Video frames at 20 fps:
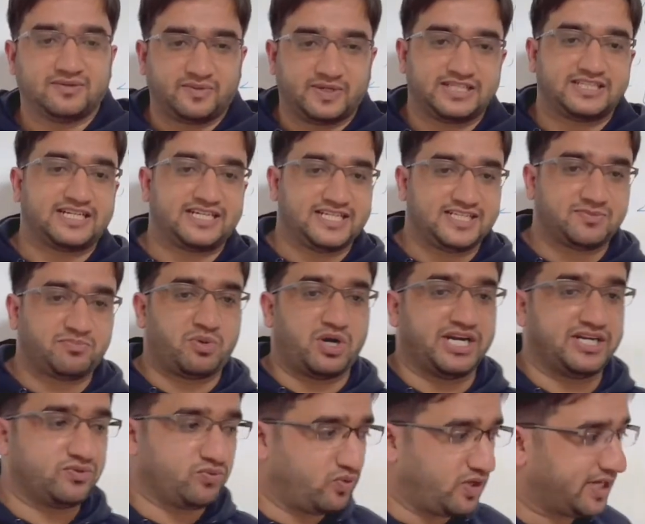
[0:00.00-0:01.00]
whether it is
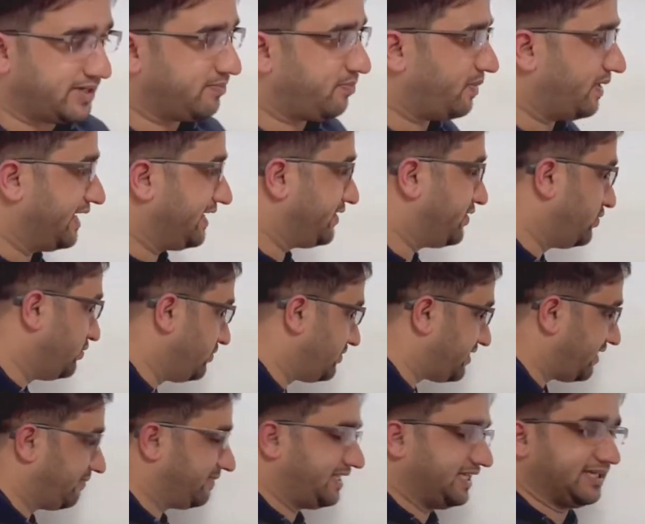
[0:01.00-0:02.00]
0.1, 0.2
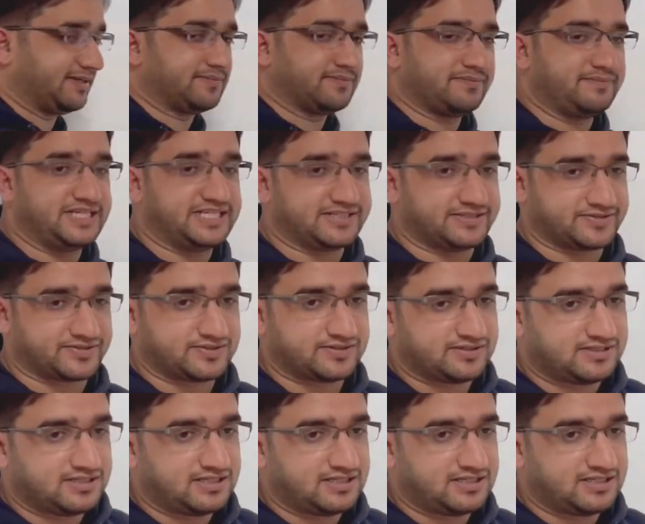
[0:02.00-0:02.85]
something meters.